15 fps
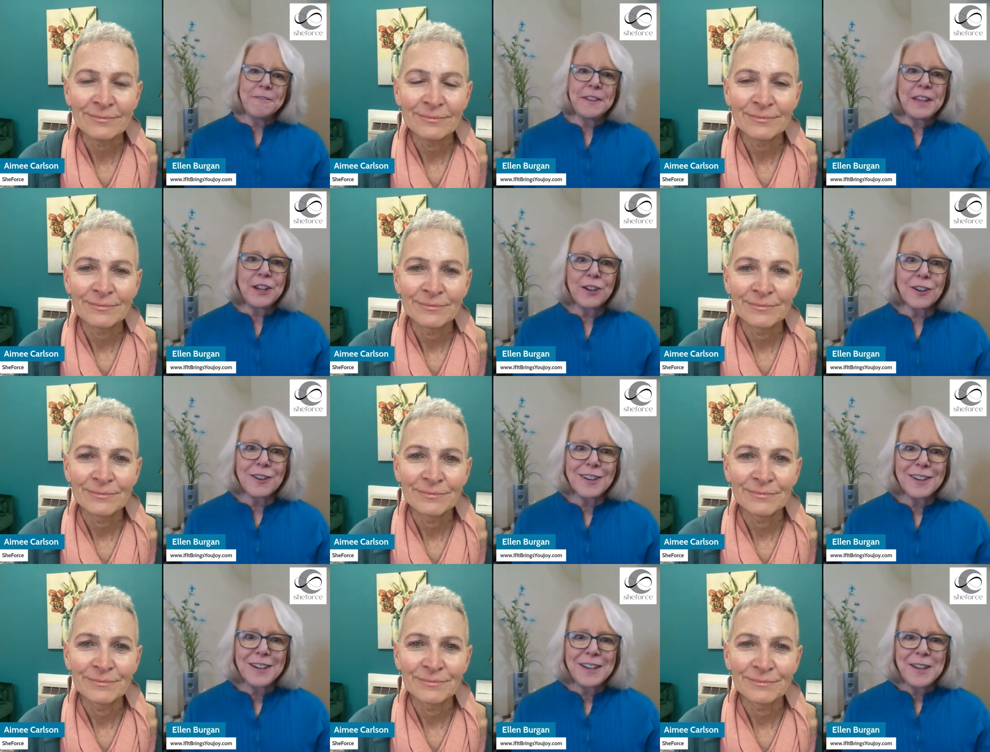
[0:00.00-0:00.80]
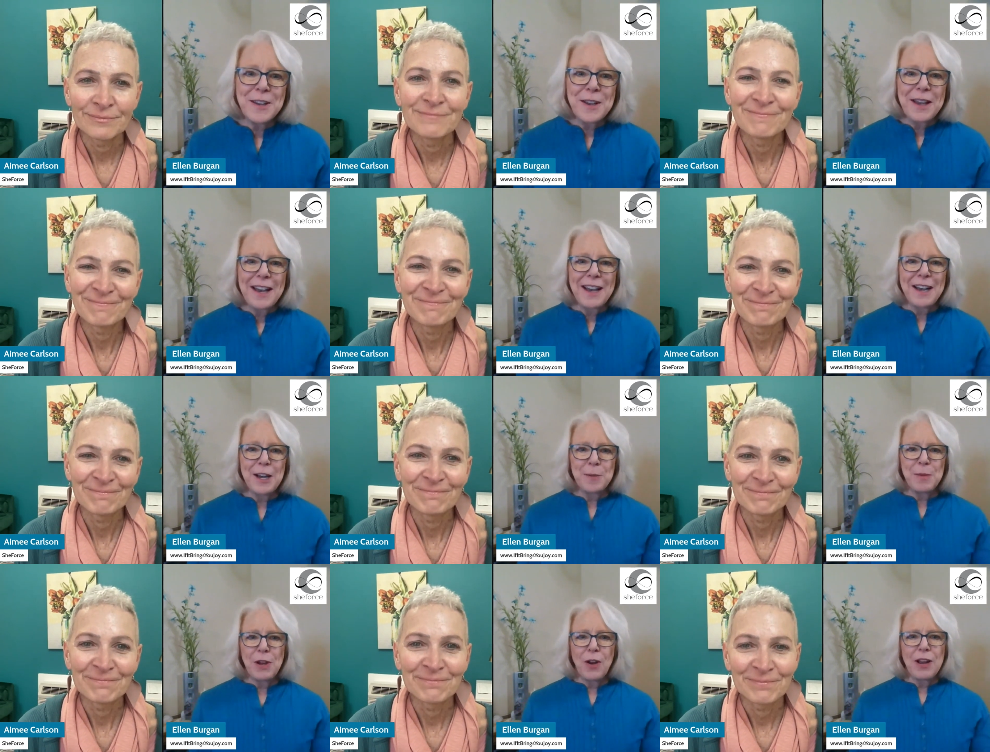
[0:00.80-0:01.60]
Speaker 1: fear."
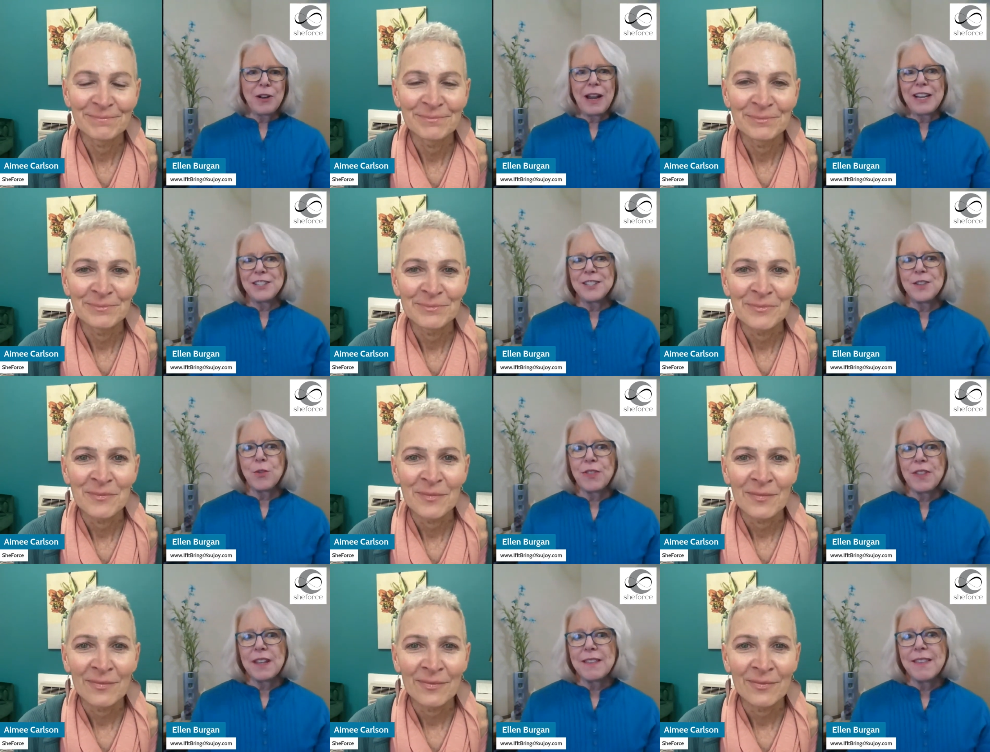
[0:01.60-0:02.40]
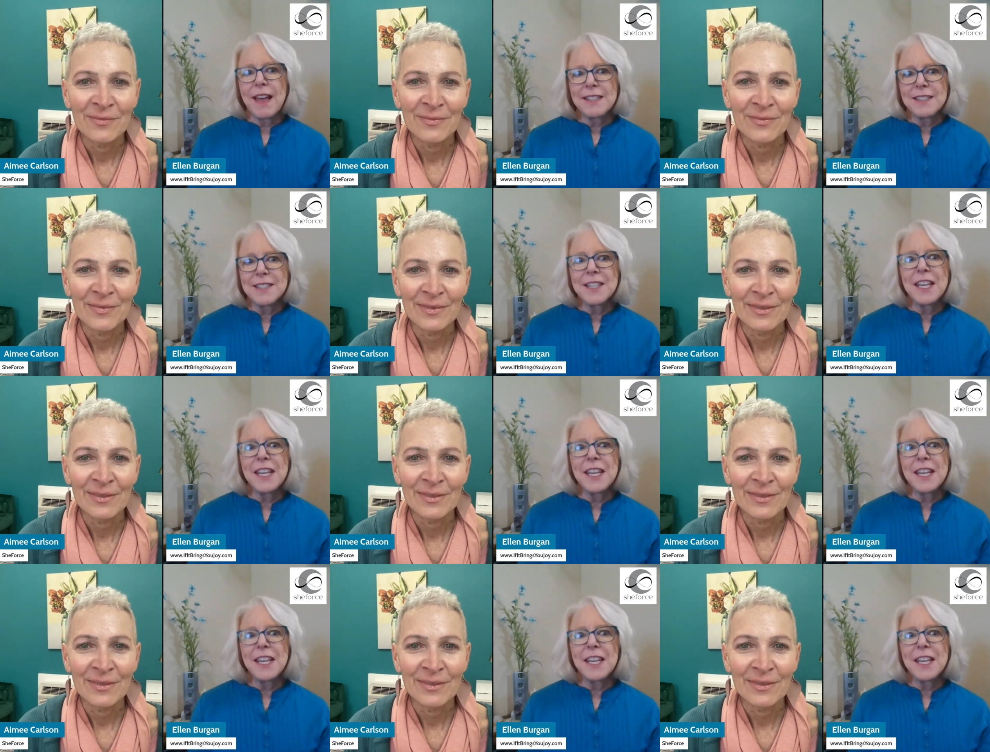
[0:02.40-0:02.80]
Um, you know, I, I, just don't think that's